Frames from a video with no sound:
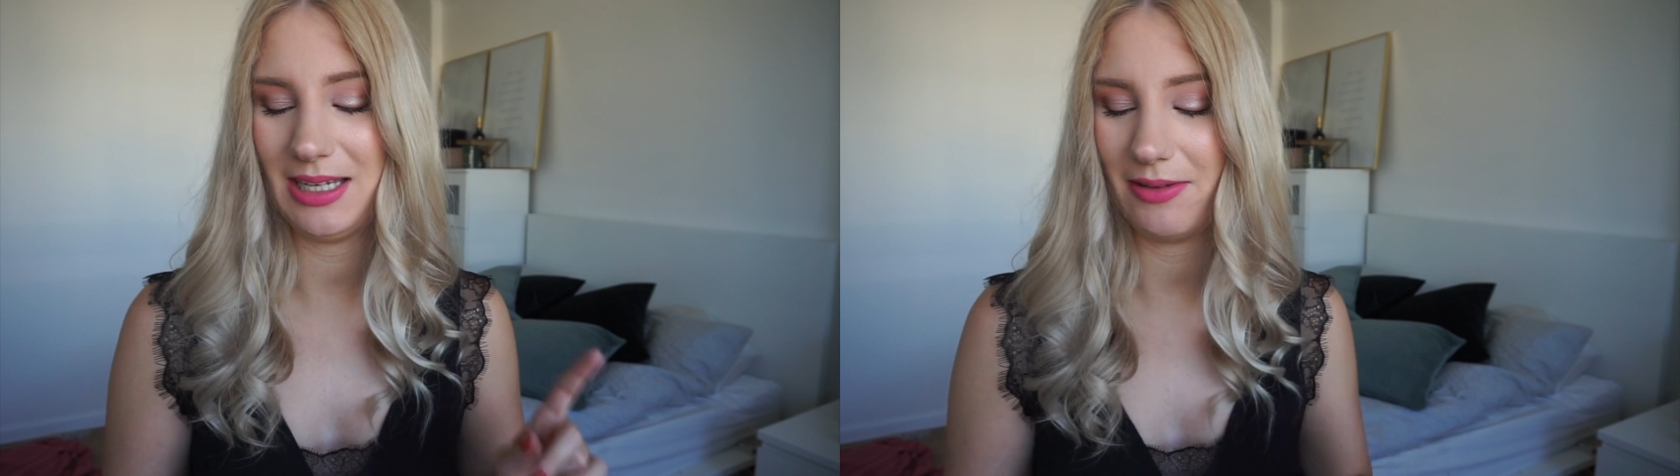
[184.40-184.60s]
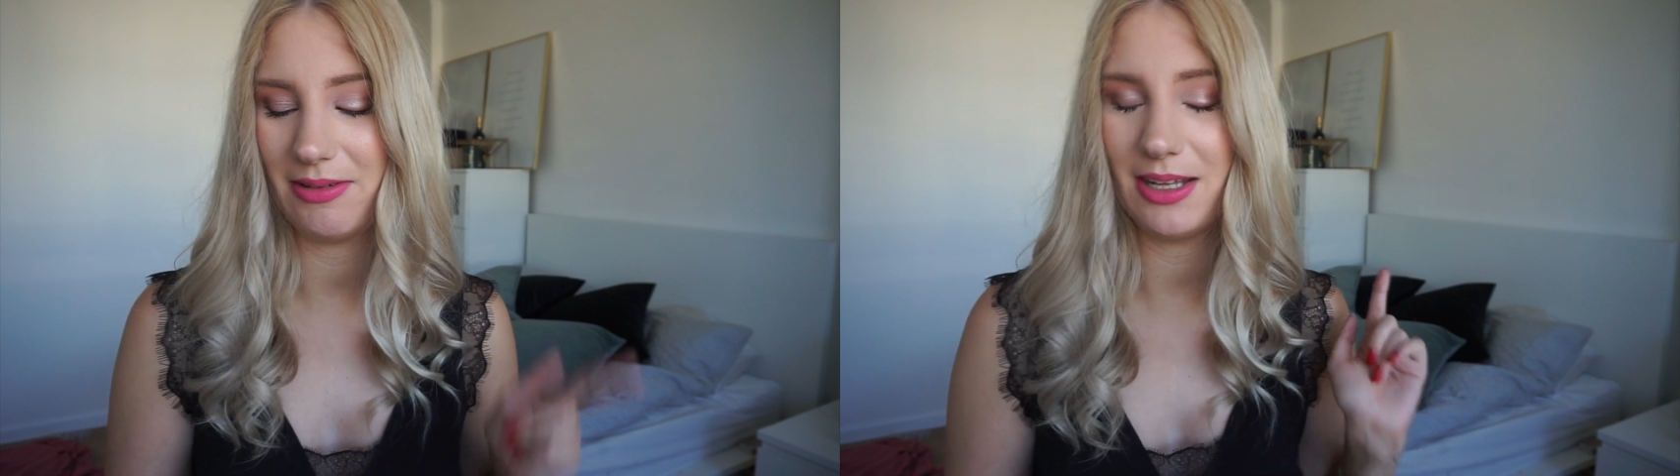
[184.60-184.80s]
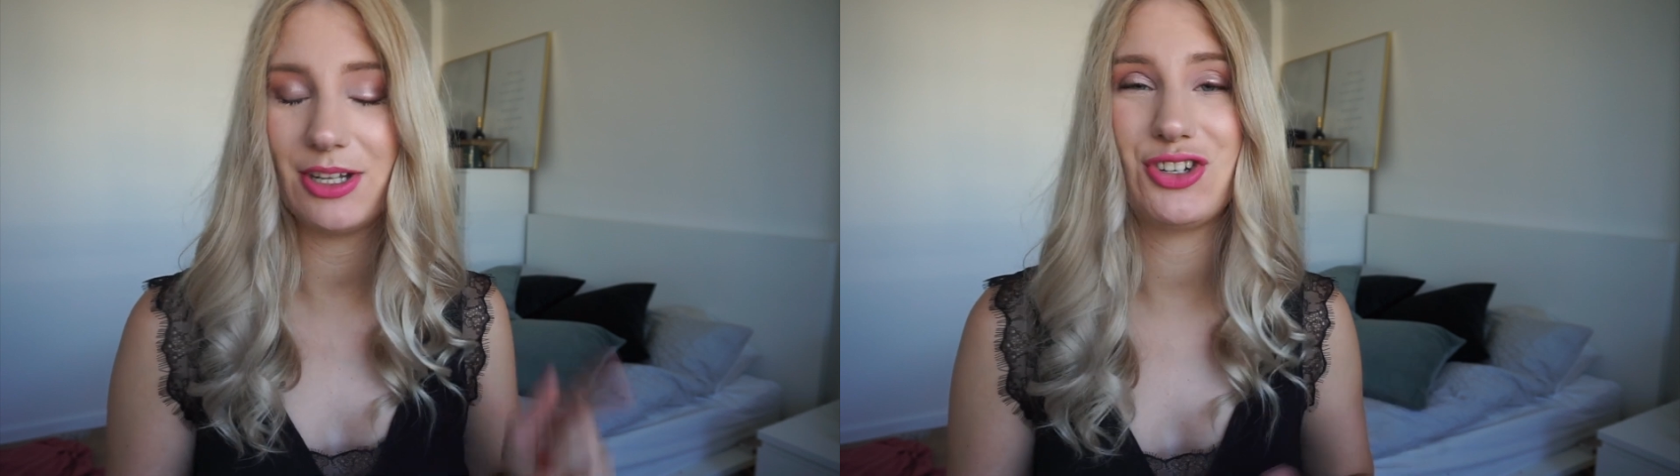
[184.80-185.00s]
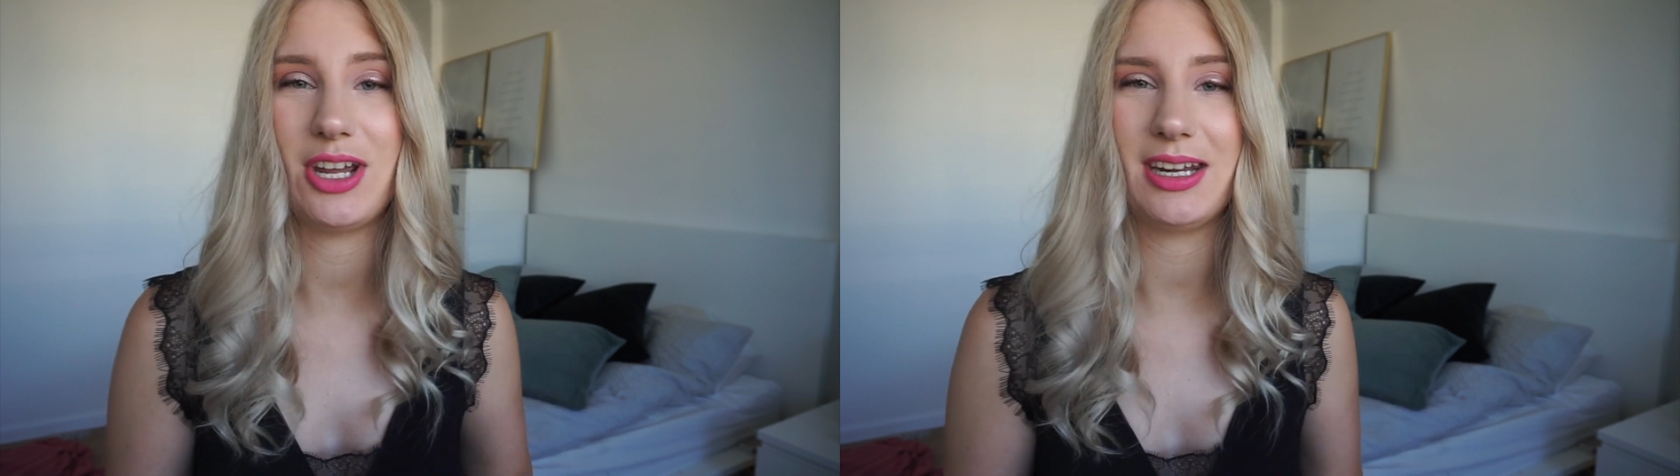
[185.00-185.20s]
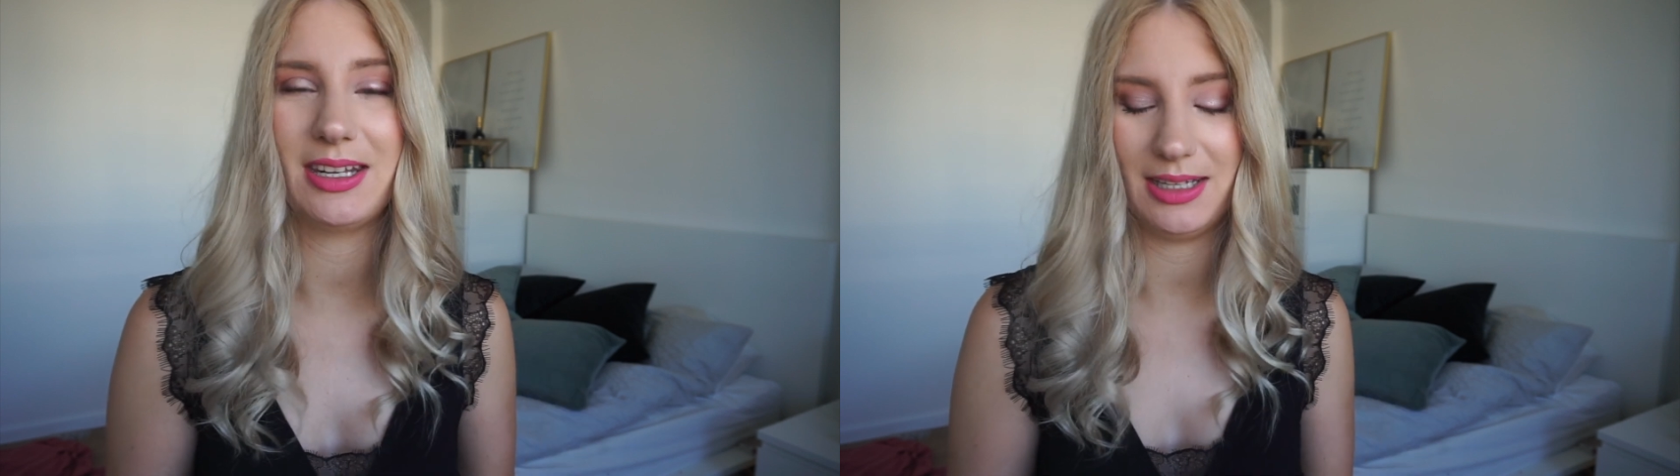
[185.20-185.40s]
have another
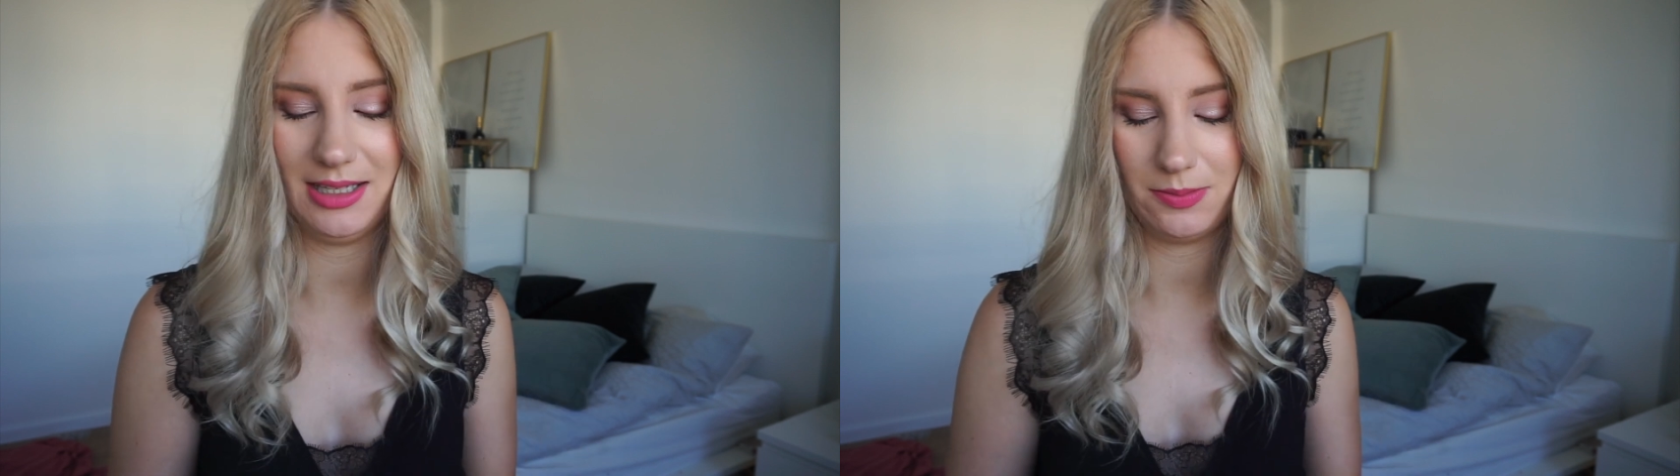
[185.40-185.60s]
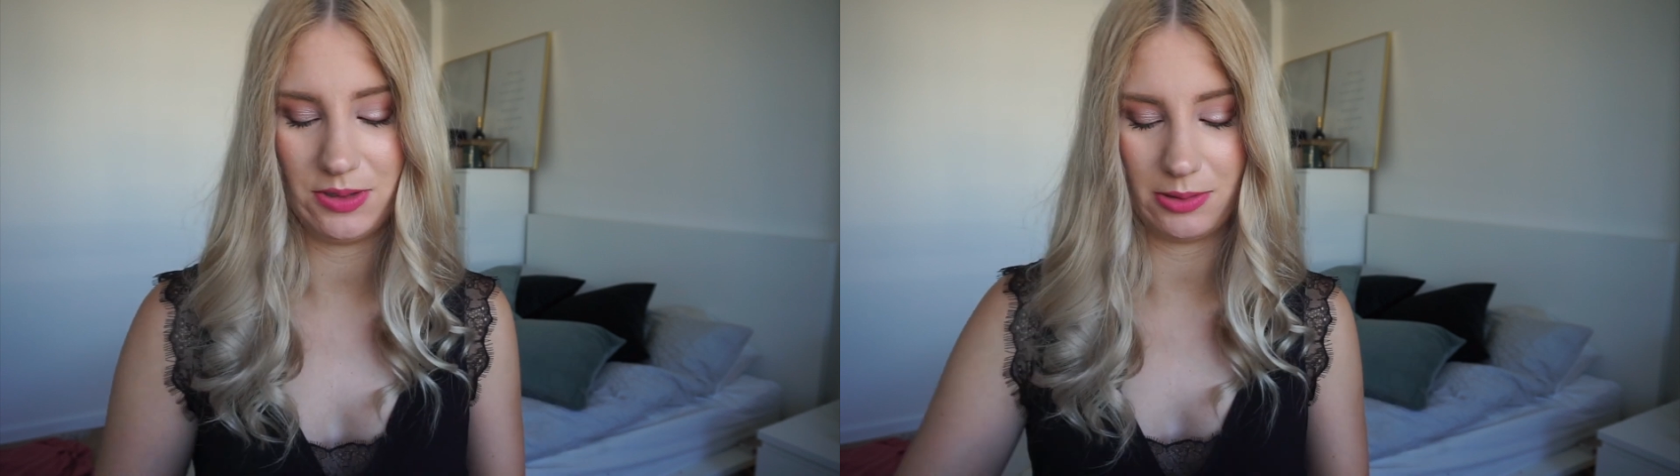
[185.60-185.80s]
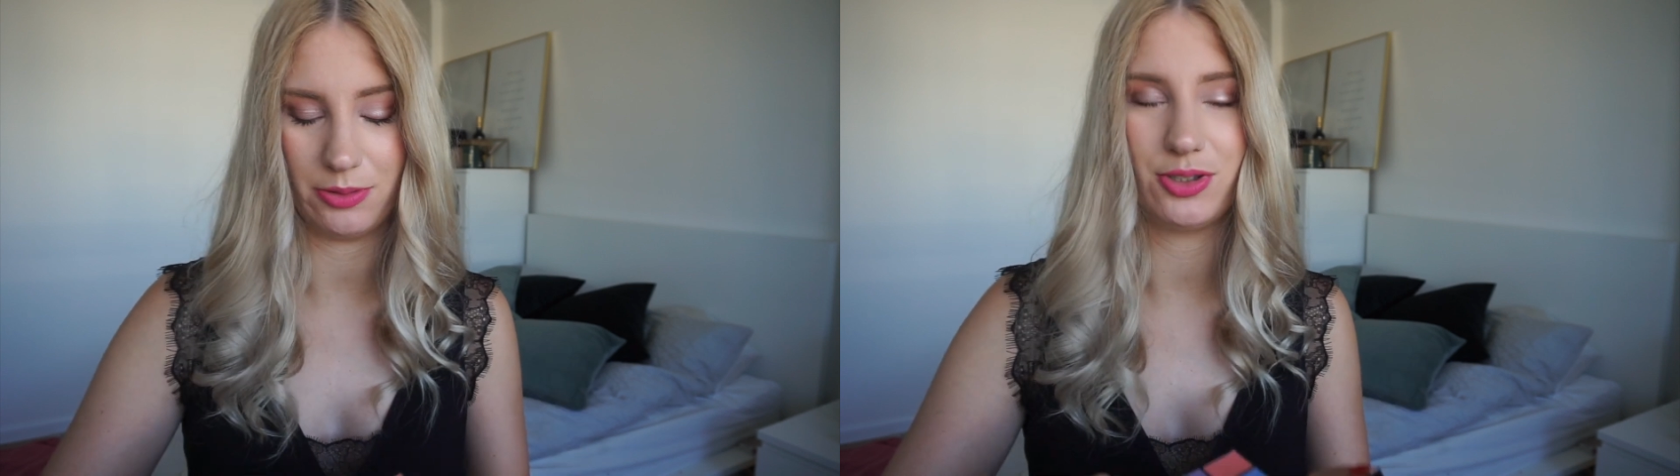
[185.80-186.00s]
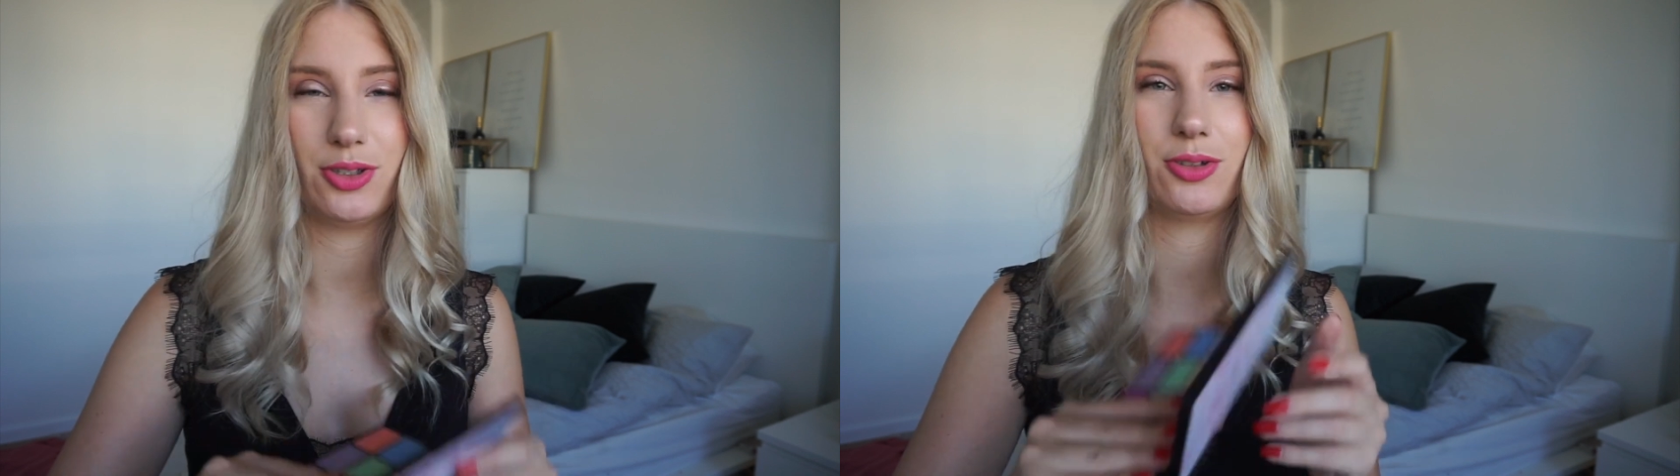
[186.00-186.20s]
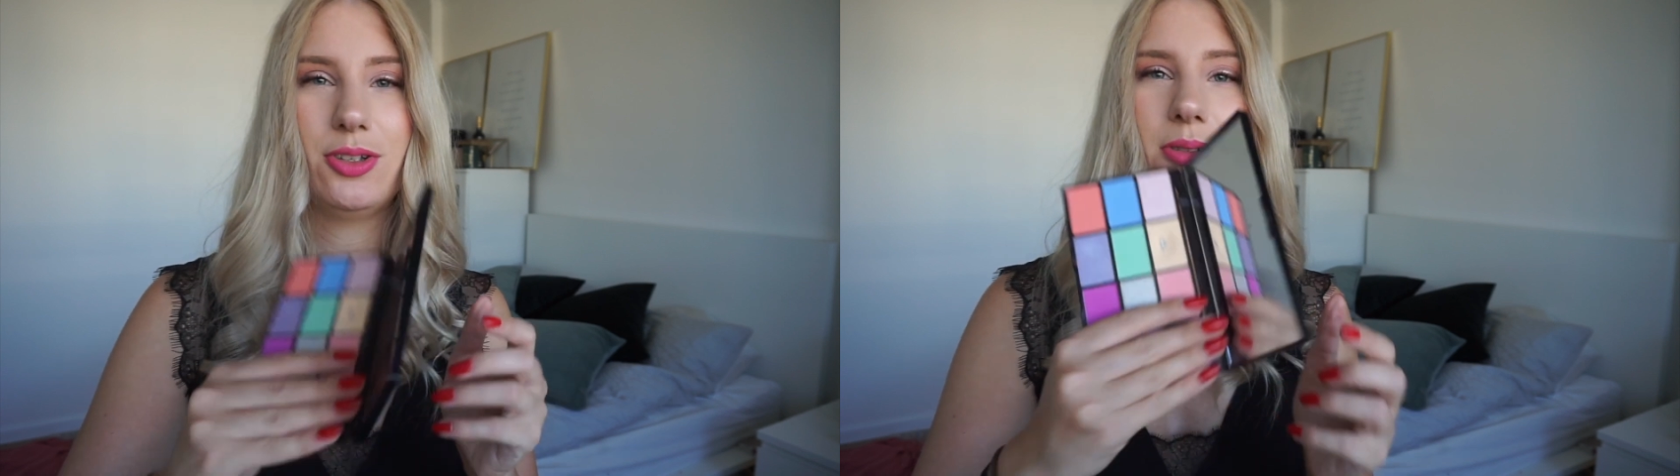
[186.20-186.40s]
shade in this, which I will
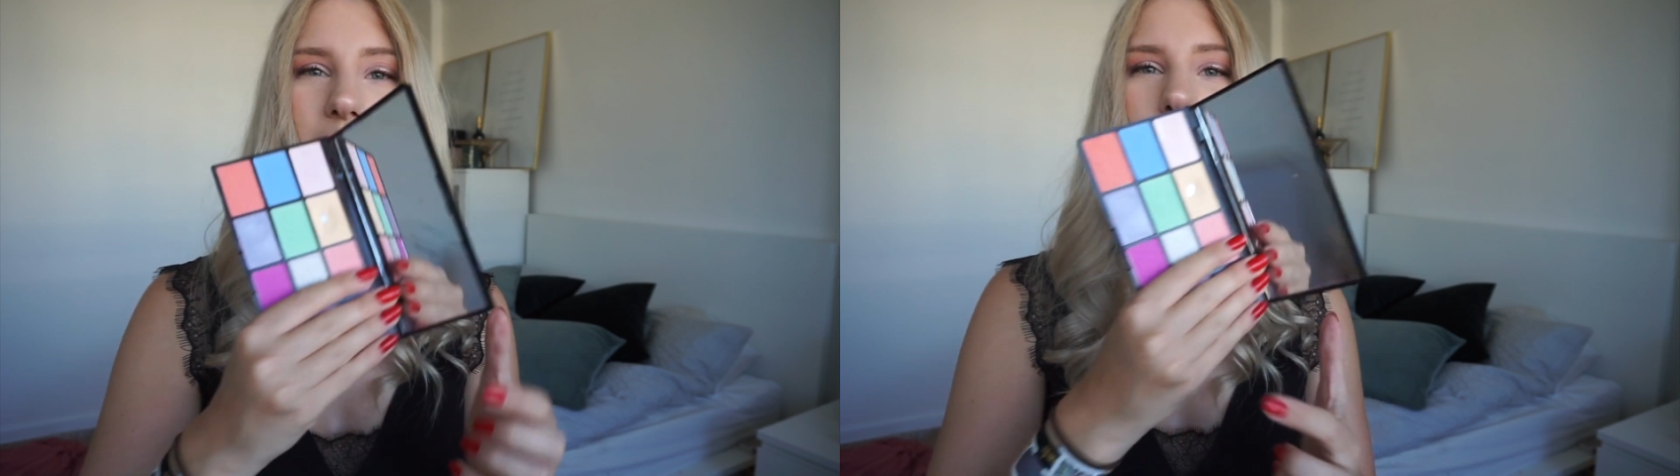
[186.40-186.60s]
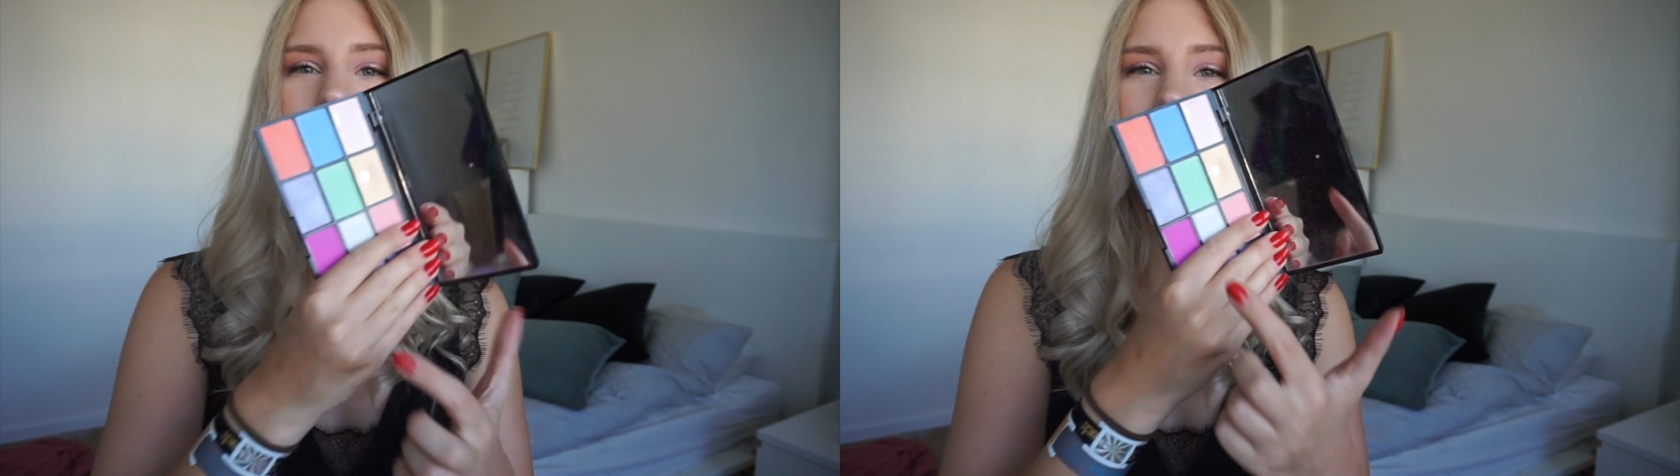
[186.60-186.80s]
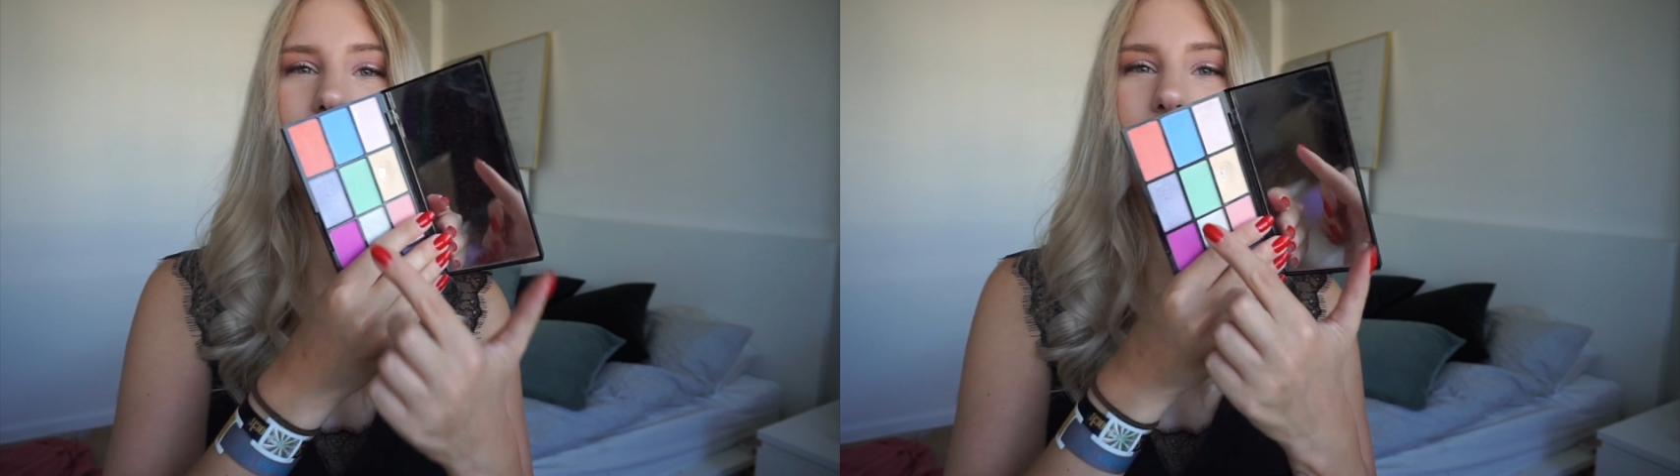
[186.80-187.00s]
show you. It was this